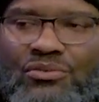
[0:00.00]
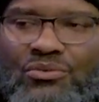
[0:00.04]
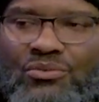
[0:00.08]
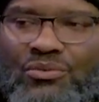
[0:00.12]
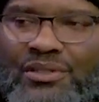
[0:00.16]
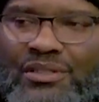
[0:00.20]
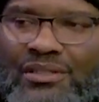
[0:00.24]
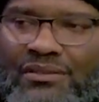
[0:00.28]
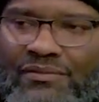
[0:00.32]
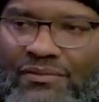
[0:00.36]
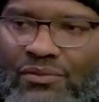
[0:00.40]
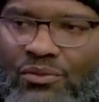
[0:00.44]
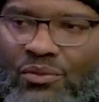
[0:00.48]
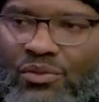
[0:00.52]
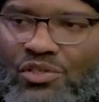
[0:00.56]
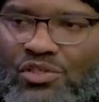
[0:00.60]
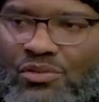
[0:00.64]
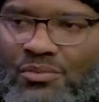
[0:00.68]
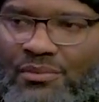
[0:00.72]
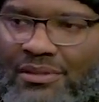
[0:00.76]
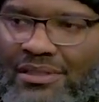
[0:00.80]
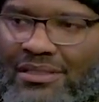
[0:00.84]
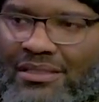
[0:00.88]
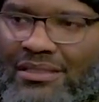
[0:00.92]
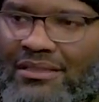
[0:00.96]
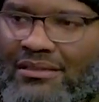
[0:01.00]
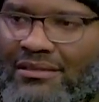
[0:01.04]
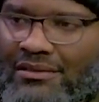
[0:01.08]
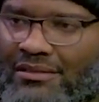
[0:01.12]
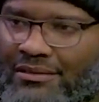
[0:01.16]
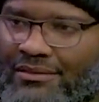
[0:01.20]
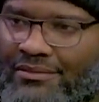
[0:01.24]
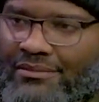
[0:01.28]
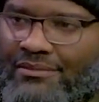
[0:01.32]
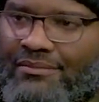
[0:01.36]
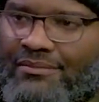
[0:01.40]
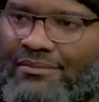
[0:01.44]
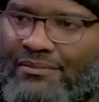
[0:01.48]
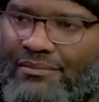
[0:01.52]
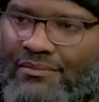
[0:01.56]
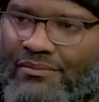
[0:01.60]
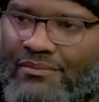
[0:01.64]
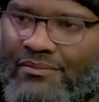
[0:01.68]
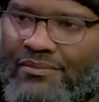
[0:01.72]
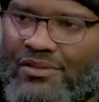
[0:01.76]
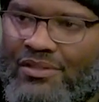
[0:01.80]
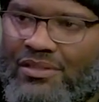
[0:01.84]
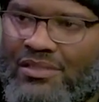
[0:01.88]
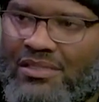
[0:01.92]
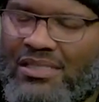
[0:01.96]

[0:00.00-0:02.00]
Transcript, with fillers: reinforcement needed mm -hmm.